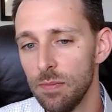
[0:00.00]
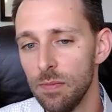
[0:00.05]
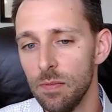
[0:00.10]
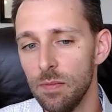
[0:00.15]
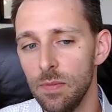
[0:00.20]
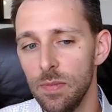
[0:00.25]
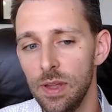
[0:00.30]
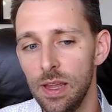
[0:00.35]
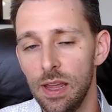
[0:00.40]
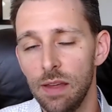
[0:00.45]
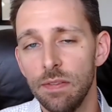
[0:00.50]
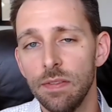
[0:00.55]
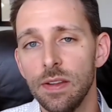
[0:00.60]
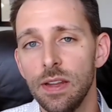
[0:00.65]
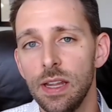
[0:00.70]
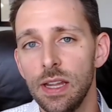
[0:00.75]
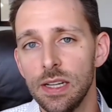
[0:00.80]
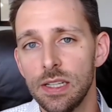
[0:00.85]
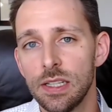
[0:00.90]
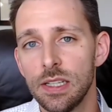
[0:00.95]
If
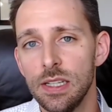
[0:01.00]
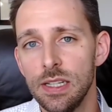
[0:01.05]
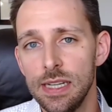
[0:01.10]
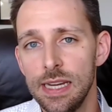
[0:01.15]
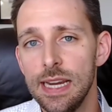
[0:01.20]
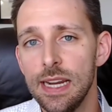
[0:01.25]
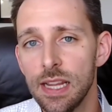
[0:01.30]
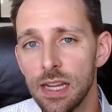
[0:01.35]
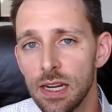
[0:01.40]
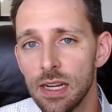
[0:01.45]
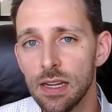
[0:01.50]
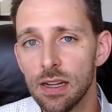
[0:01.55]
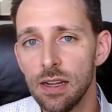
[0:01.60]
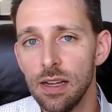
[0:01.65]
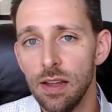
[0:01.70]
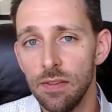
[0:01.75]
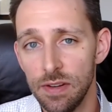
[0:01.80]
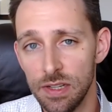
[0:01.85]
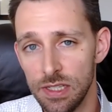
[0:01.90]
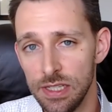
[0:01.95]
it's needed,
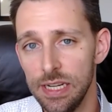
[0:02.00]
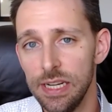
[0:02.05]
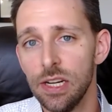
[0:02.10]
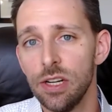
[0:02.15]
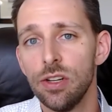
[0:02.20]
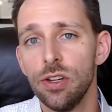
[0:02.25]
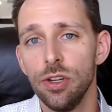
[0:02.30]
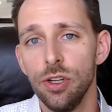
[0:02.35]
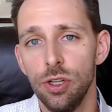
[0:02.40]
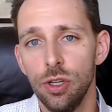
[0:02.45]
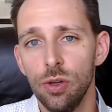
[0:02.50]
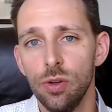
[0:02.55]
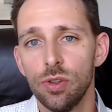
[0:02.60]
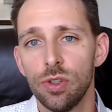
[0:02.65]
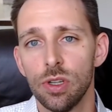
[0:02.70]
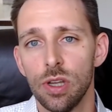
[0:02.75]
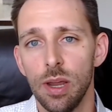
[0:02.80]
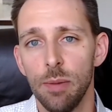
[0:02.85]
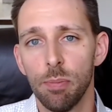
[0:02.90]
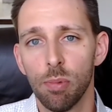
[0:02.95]
use
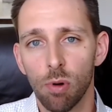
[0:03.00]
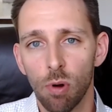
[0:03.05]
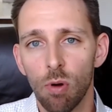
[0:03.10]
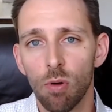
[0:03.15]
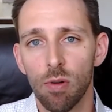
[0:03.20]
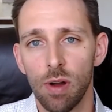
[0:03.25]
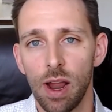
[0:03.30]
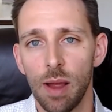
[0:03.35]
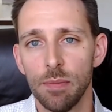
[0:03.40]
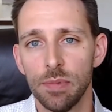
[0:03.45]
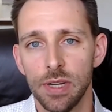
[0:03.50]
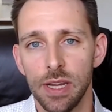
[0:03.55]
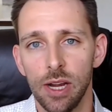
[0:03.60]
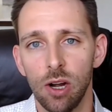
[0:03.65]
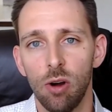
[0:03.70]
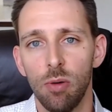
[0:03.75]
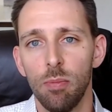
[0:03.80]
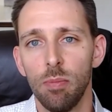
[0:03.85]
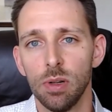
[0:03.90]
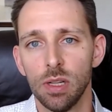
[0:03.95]
a program to
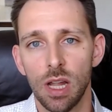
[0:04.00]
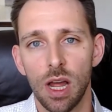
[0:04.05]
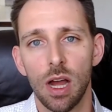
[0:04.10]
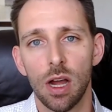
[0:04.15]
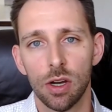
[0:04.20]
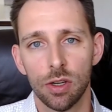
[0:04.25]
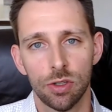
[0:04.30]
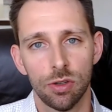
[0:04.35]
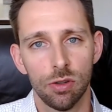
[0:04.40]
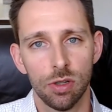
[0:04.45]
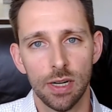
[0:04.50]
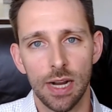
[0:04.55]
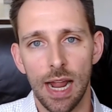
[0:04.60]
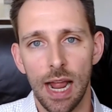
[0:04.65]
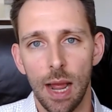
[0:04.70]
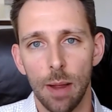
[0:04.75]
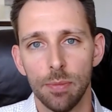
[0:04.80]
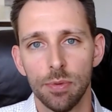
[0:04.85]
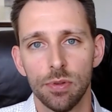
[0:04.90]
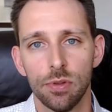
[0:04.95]
help block certain
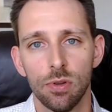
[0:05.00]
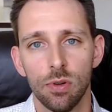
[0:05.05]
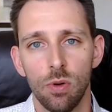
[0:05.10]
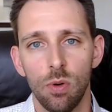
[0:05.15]
apps